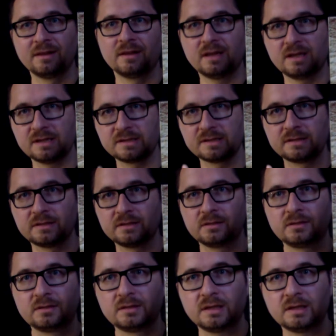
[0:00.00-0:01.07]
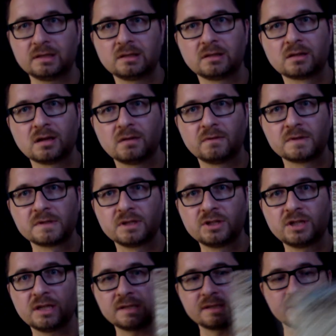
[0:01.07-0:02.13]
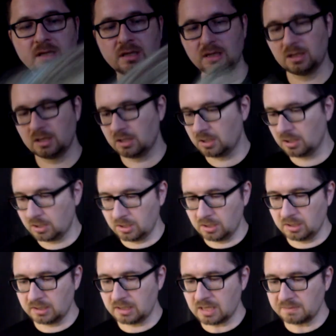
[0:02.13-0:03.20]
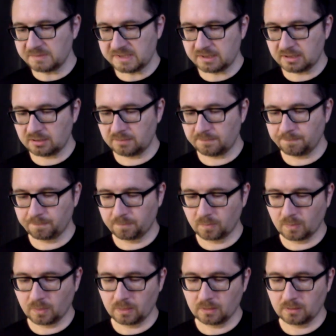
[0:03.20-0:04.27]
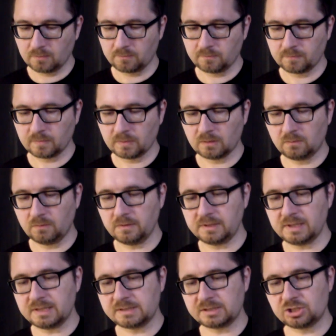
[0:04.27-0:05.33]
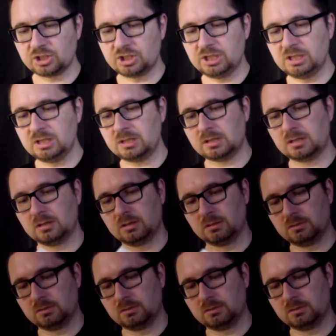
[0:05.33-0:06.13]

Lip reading: as the title cover suggests. It comes with a nice sheet